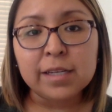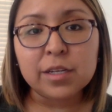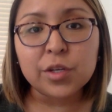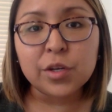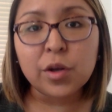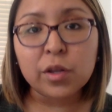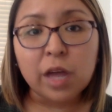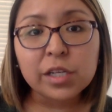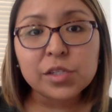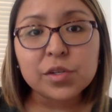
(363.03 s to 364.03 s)
a
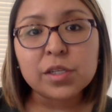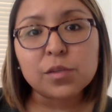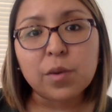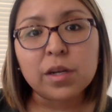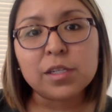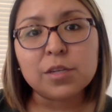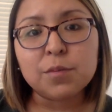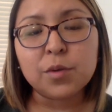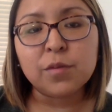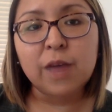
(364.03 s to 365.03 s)
lot of students wanted to
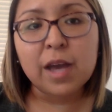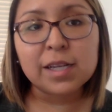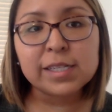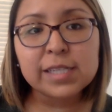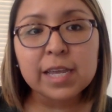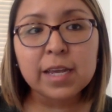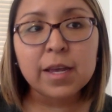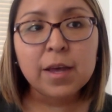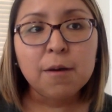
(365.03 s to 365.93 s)
move out of state,